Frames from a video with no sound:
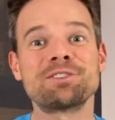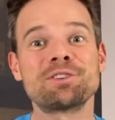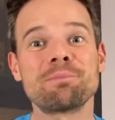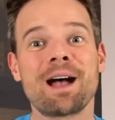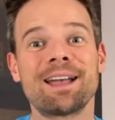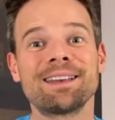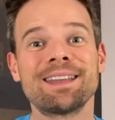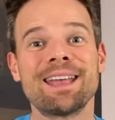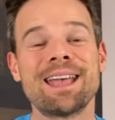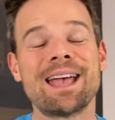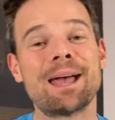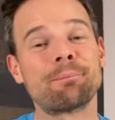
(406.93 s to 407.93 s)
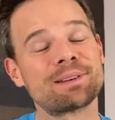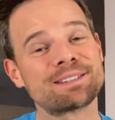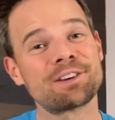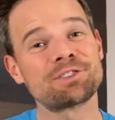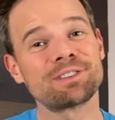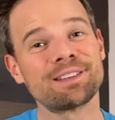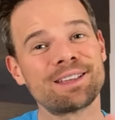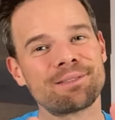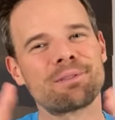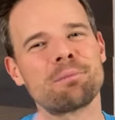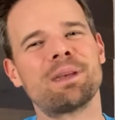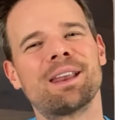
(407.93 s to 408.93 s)
your mind and potentially
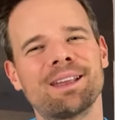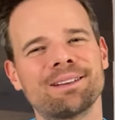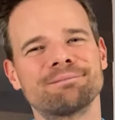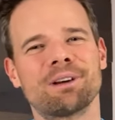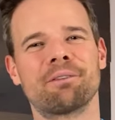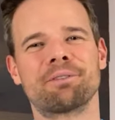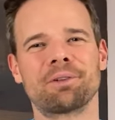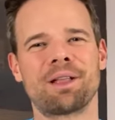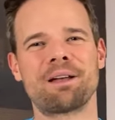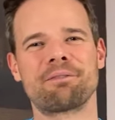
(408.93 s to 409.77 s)
the meaning of your life.